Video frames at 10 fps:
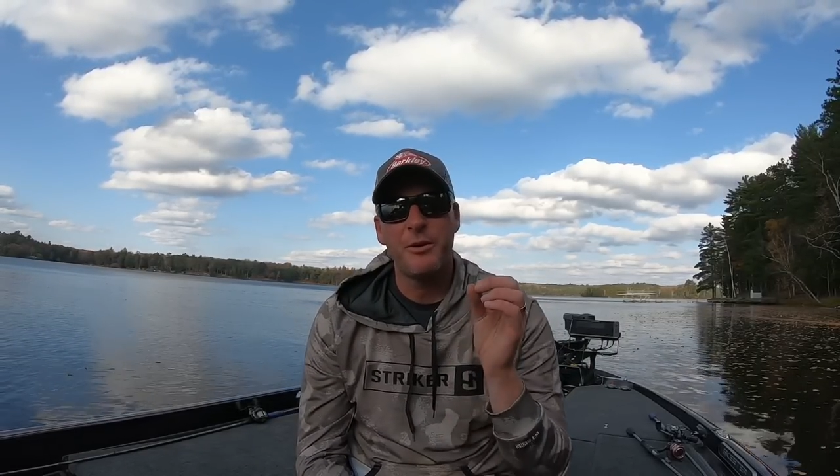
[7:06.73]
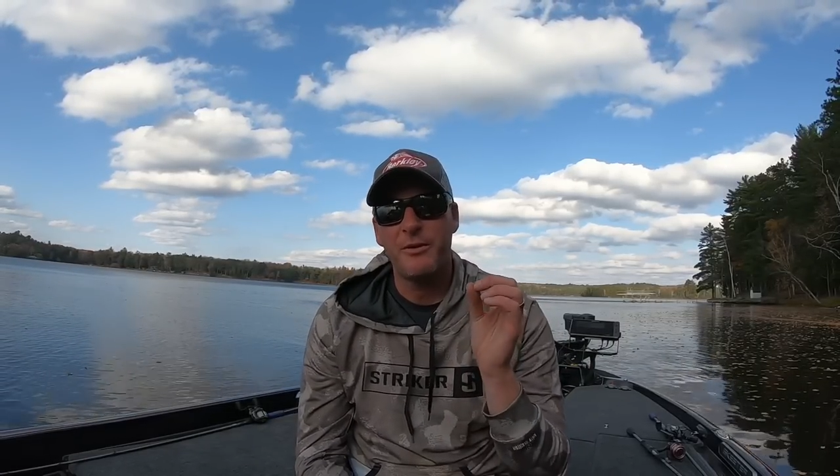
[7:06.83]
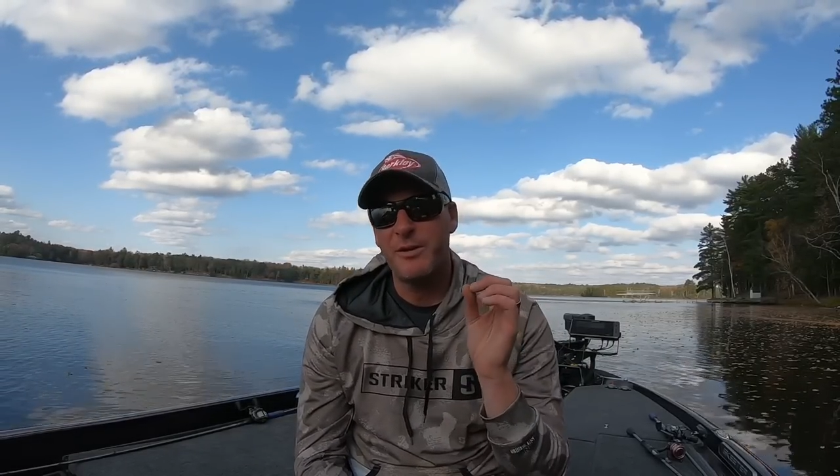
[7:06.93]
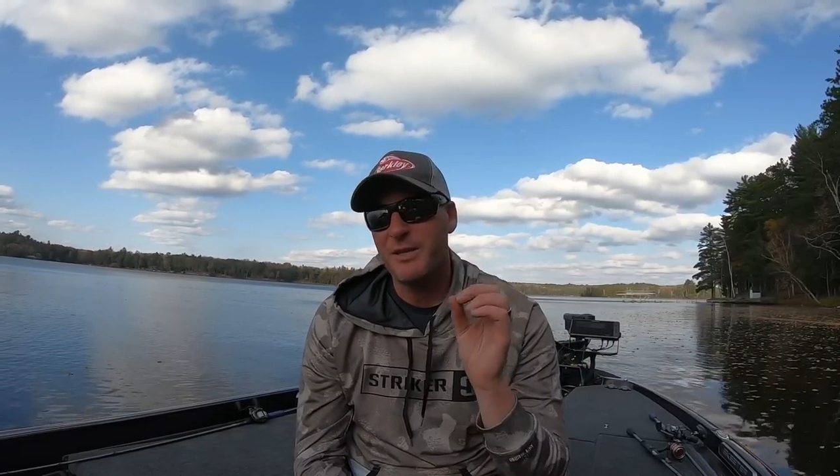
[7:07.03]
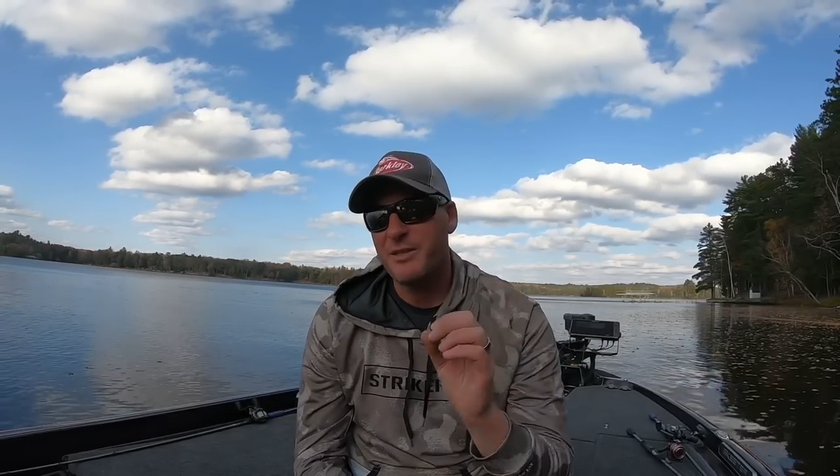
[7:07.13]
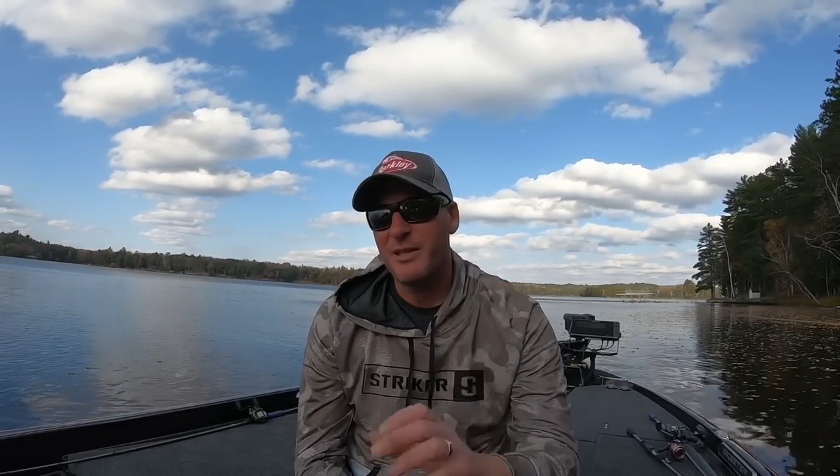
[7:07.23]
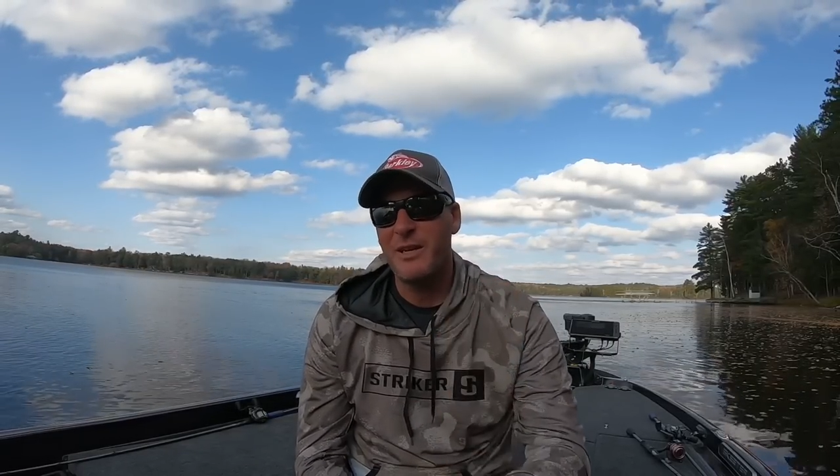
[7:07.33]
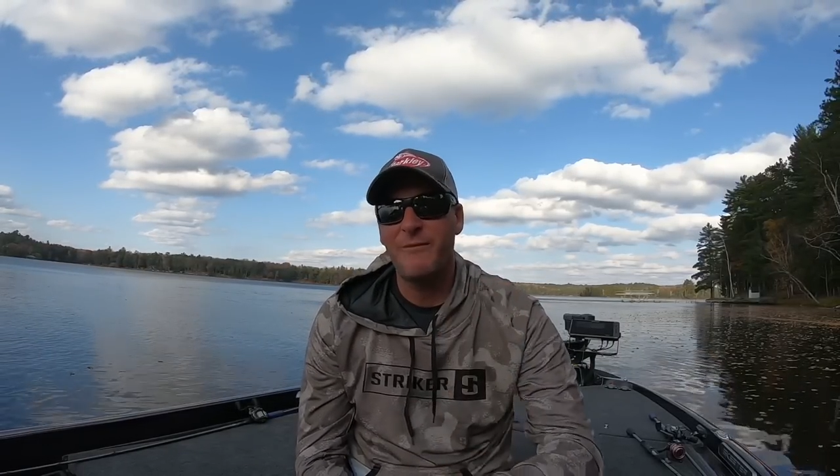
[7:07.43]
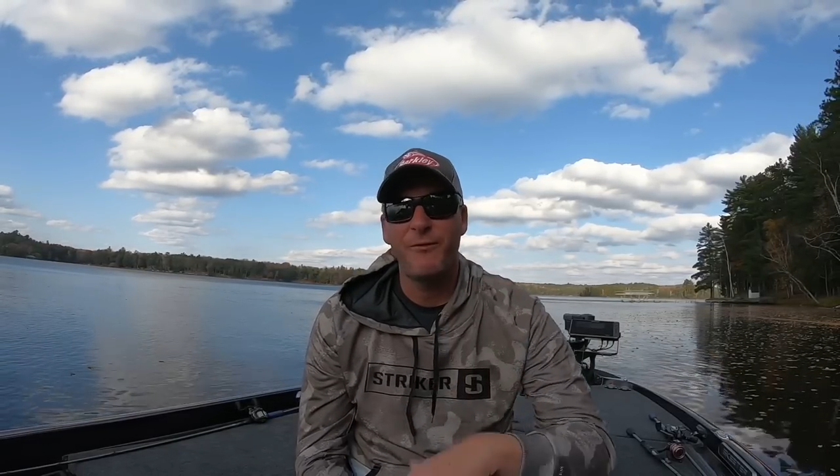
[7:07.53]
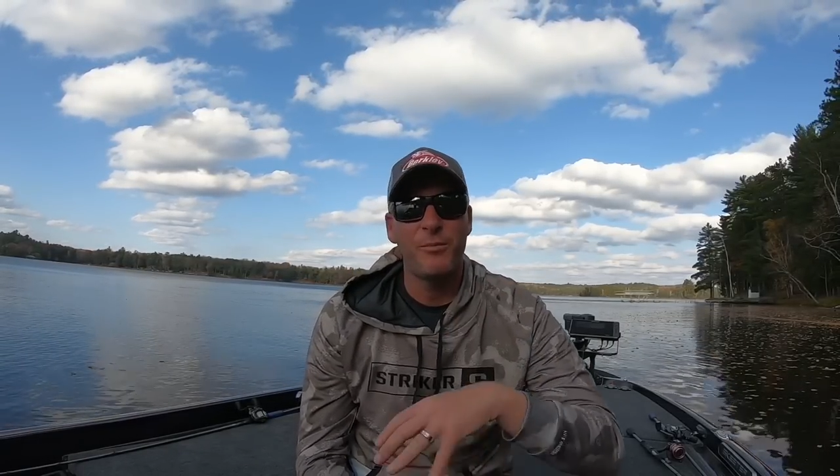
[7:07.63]
or I'd
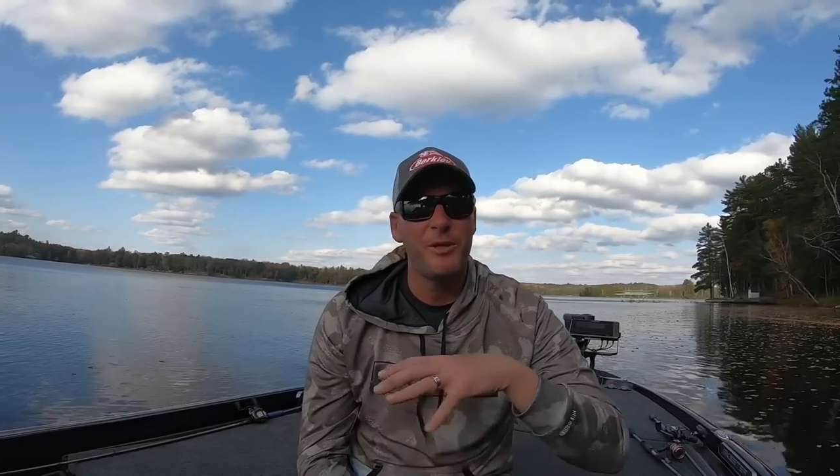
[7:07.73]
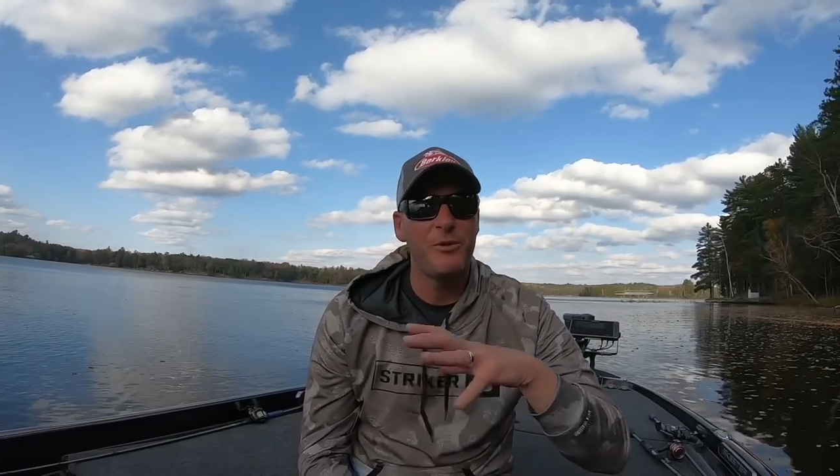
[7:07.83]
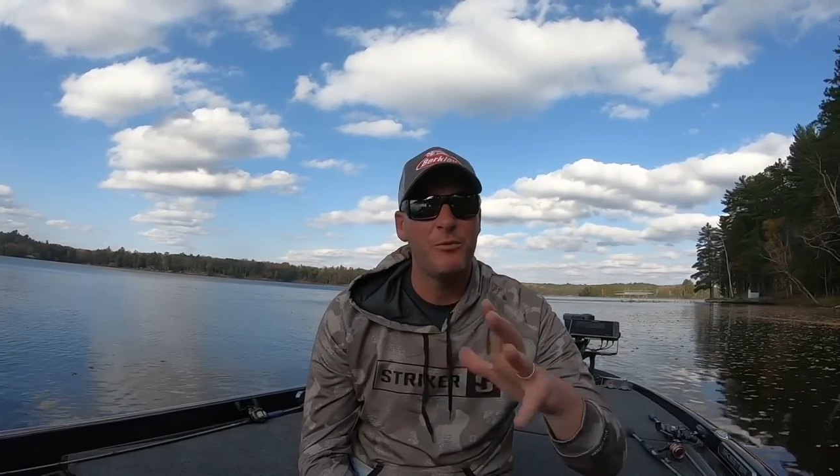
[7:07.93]
say from the